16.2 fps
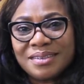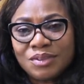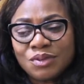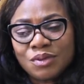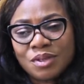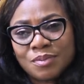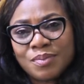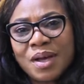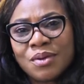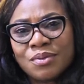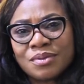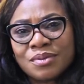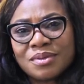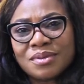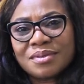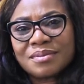your
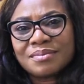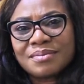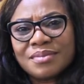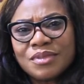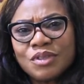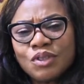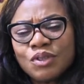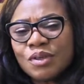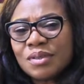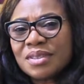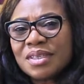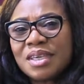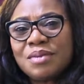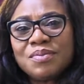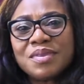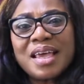spouse.
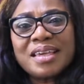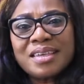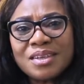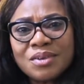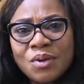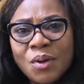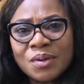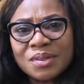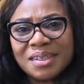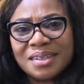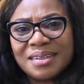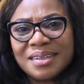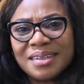Just keep thanking God